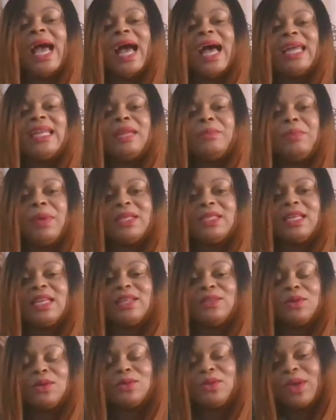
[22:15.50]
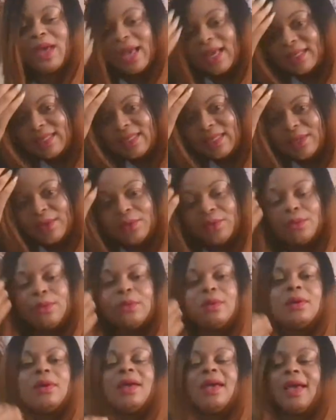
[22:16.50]
And the person is also asking
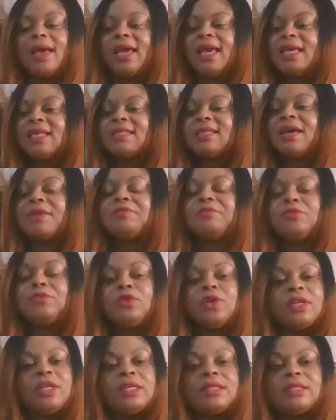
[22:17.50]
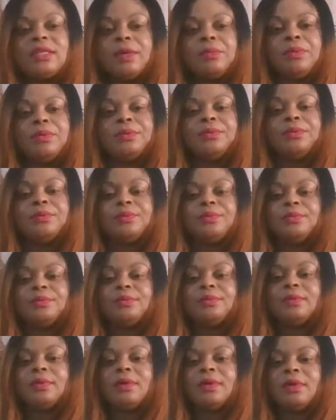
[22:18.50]
you, is that food on the table?
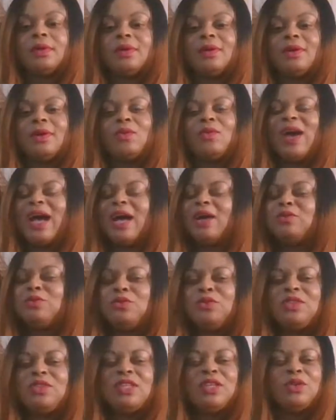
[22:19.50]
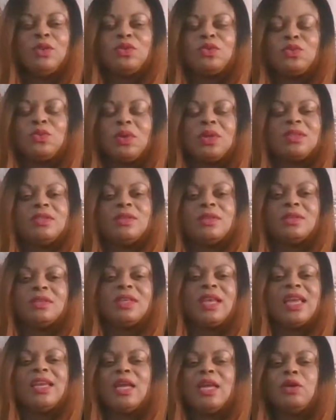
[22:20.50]
How do you see those questions?
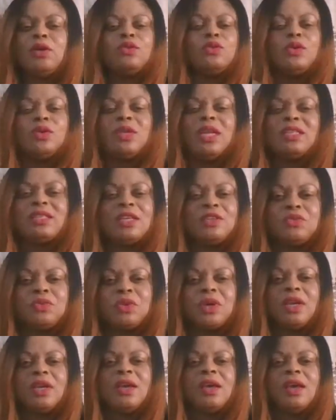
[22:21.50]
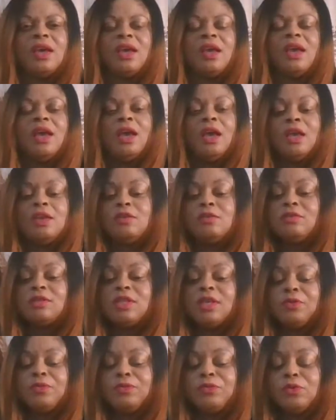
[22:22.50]
Are they not unnecessary? You
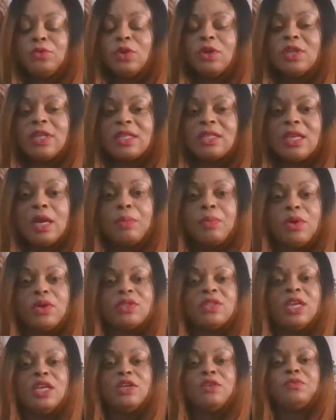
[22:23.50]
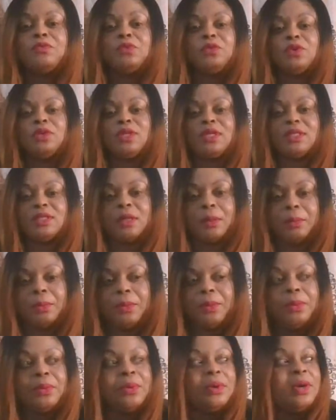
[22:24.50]
see food on the table, you're seeing the food on the
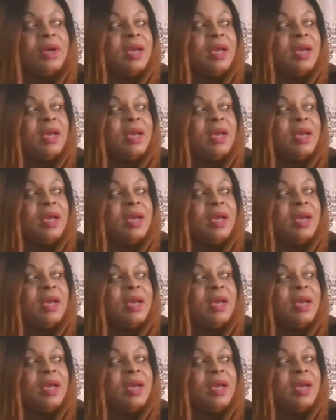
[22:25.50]
table.